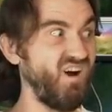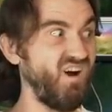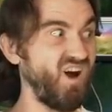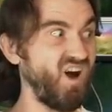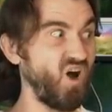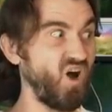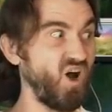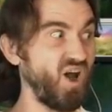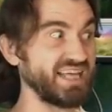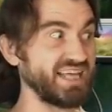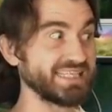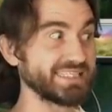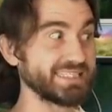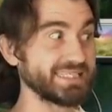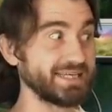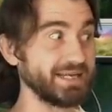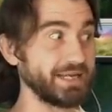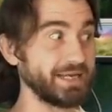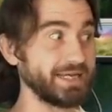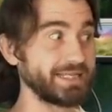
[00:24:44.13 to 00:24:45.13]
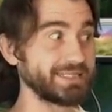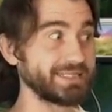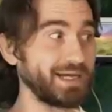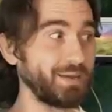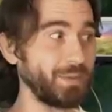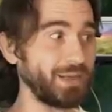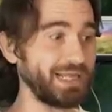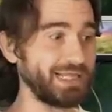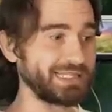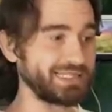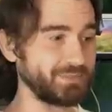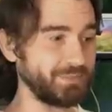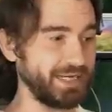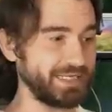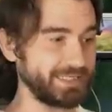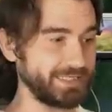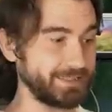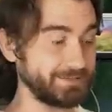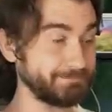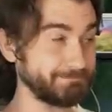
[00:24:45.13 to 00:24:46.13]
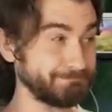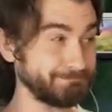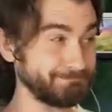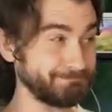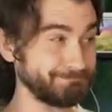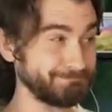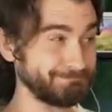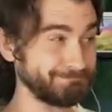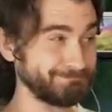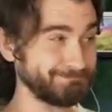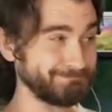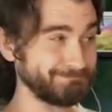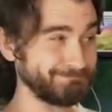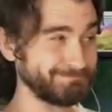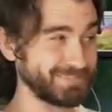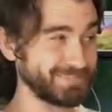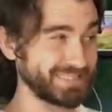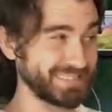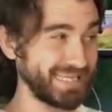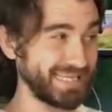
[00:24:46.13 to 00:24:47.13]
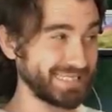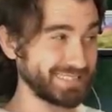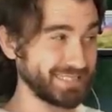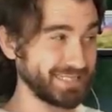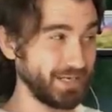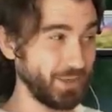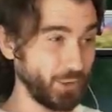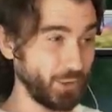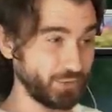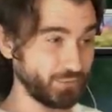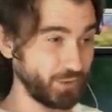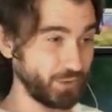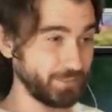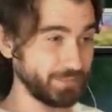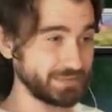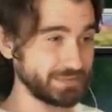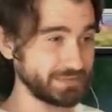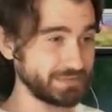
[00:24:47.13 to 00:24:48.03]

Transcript: Oh, is he gonna get double ultimated? Because that's gonna hurt for him.